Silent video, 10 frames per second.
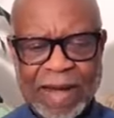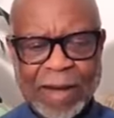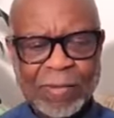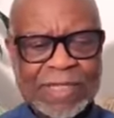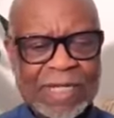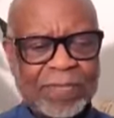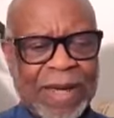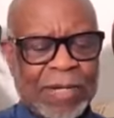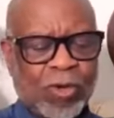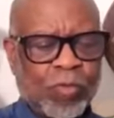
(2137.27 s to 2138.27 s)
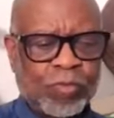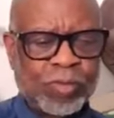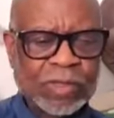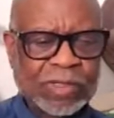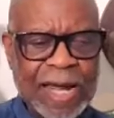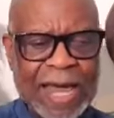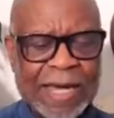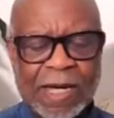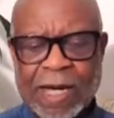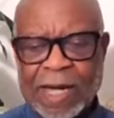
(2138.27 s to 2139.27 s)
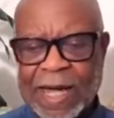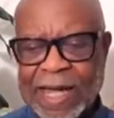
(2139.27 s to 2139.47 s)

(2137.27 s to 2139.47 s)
I would date my notebooks like uh,